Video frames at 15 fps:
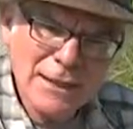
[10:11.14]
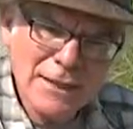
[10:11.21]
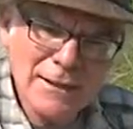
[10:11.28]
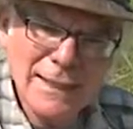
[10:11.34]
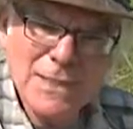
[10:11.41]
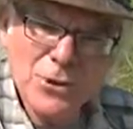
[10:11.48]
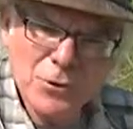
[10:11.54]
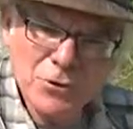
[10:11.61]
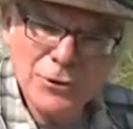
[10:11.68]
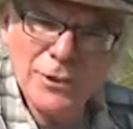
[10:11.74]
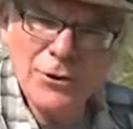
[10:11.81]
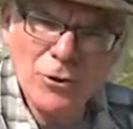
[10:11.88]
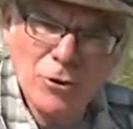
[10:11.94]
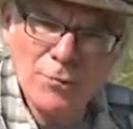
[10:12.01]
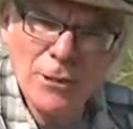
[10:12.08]
glacial
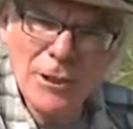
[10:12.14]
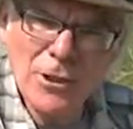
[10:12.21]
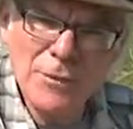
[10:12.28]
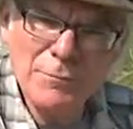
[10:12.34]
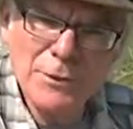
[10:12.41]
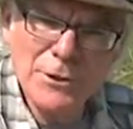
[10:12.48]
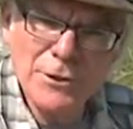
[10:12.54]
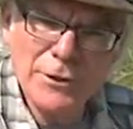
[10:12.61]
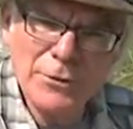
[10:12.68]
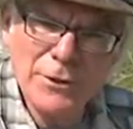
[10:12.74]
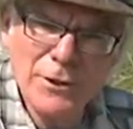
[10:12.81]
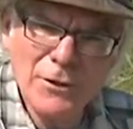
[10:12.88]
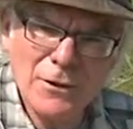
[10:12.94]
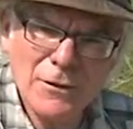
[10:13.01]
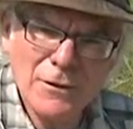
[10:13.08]
till parent
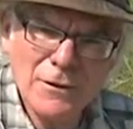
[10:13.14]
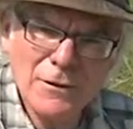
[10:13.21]
material.